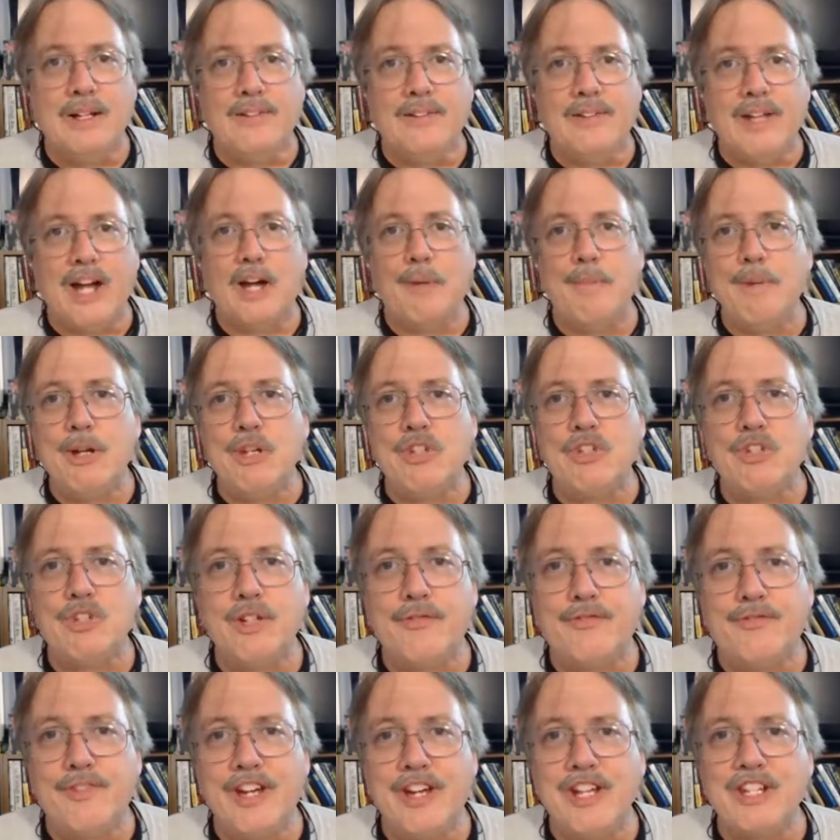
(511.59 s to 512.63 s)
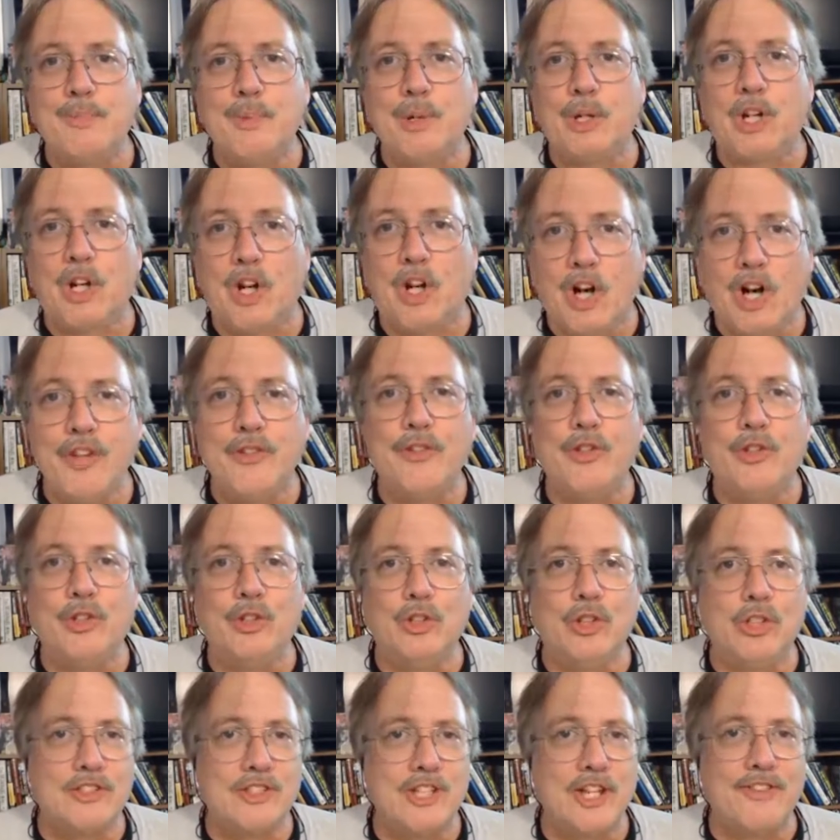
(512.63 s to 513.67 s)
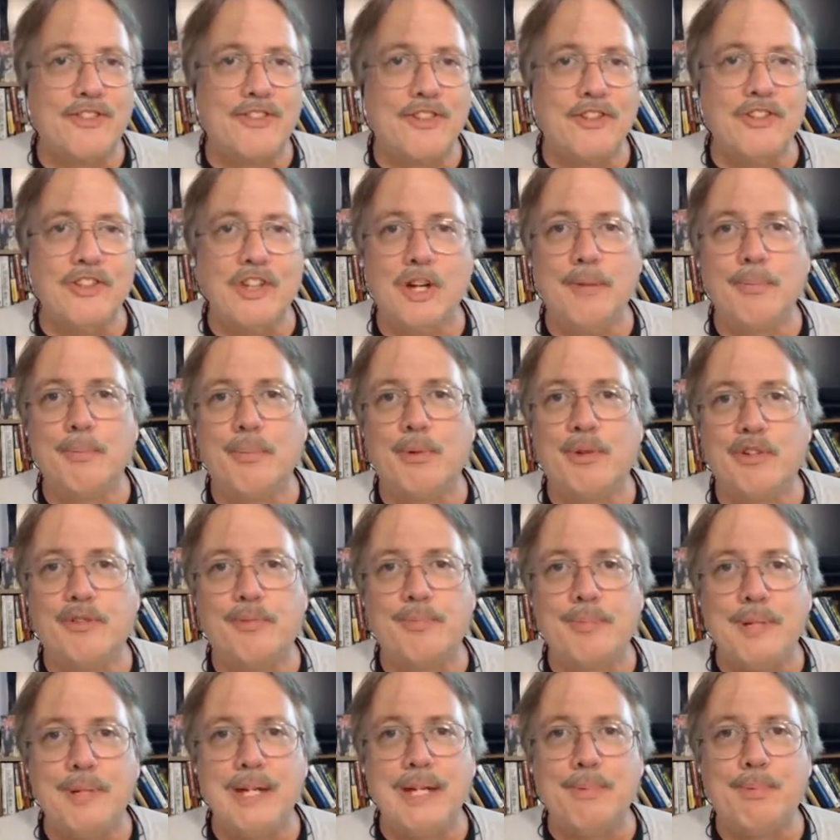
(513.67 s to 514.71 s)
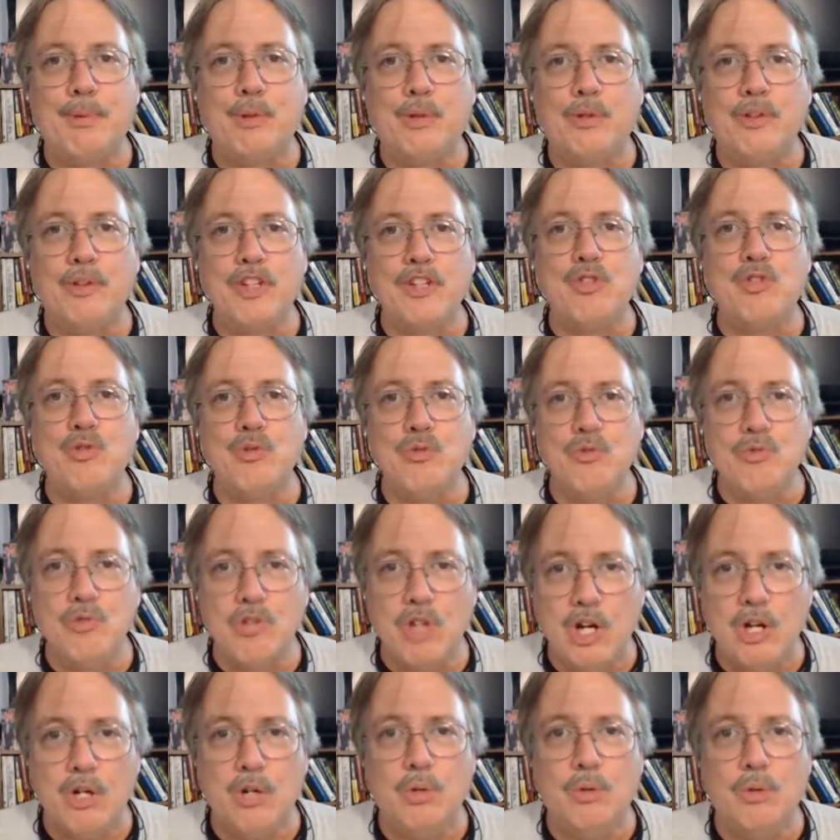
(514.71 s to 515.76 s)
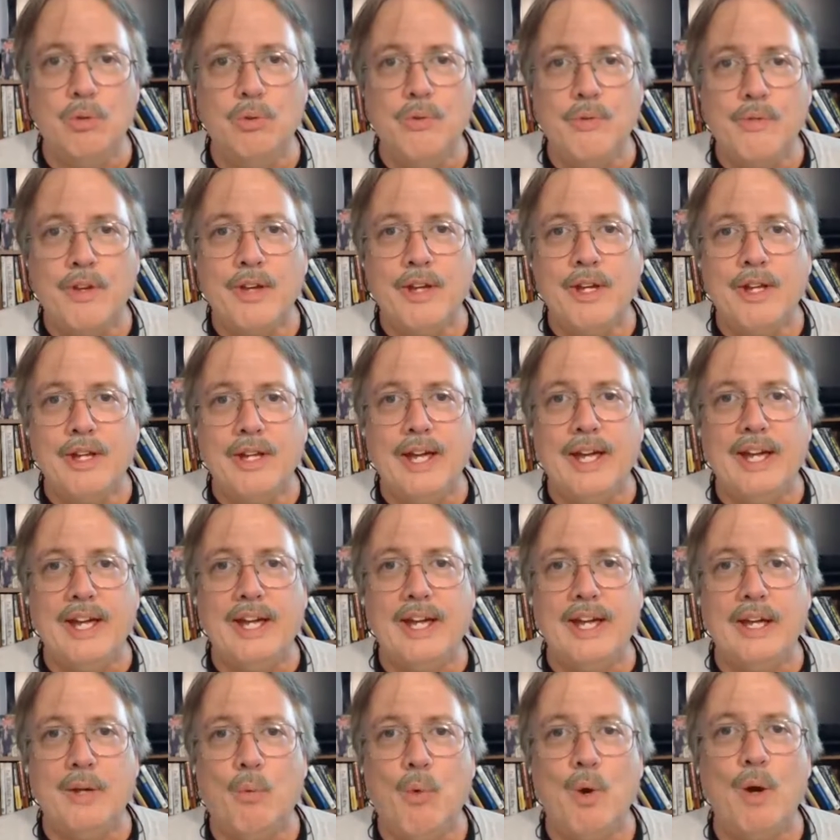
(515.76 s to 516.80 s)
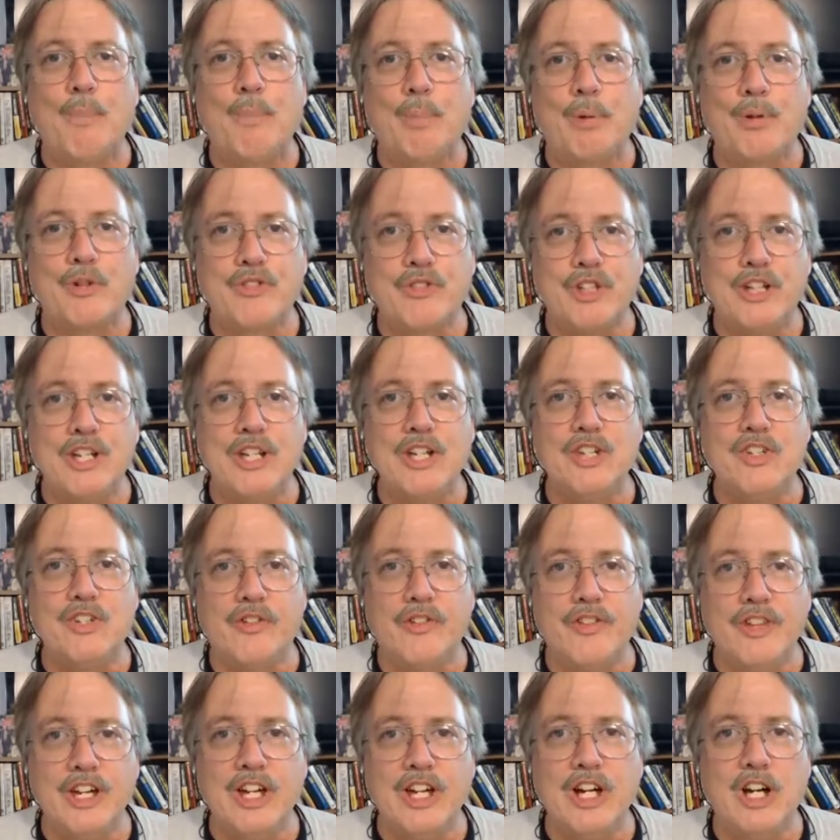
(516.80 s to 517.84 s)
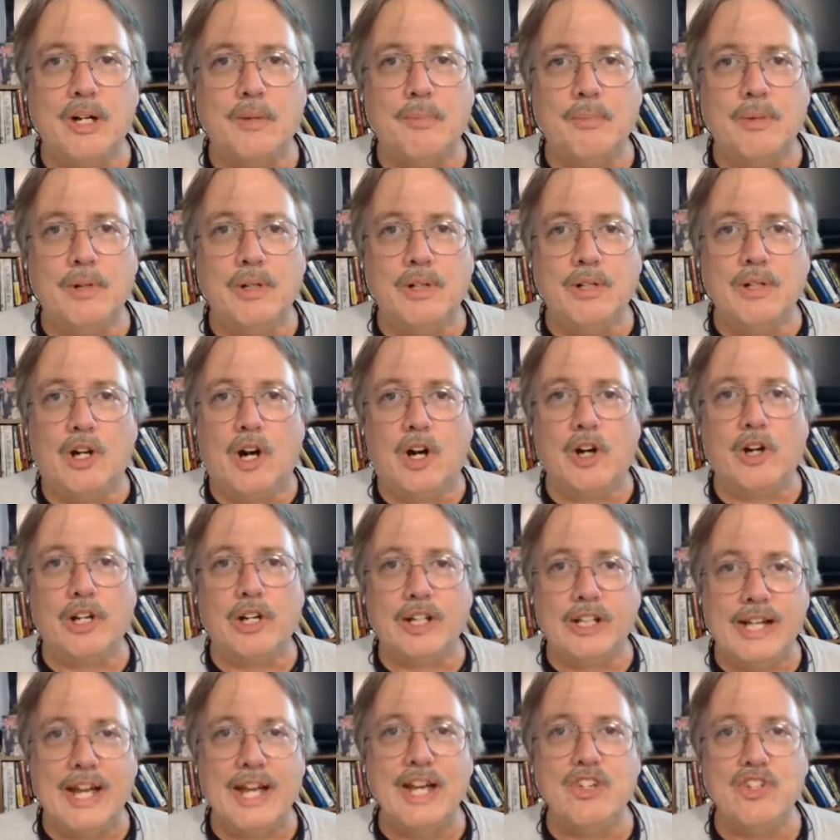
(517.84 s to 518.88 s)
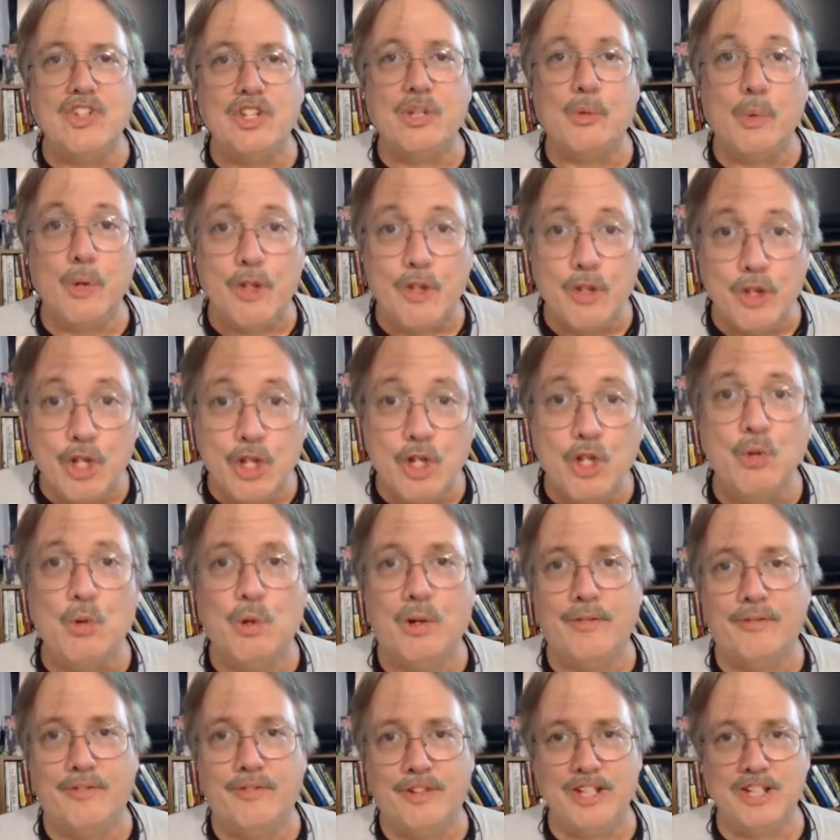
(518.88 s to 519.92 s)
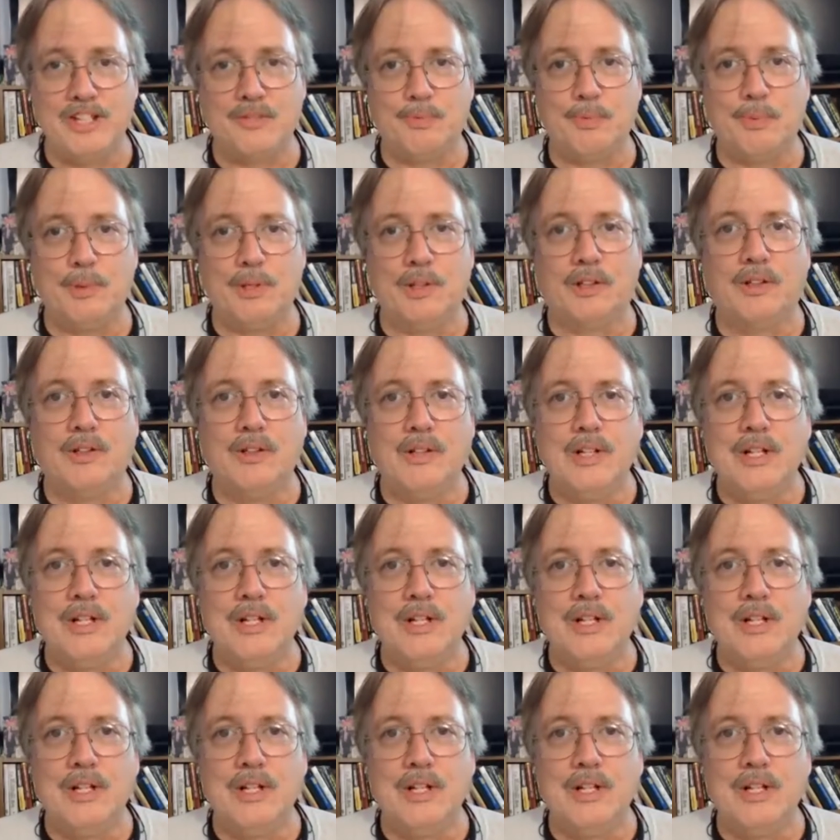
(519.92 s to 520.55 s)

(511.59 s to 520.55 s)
Now, I mentioned that Facebook also looks at the number of people that you know and what percentage of them are engaging with you on Facebook.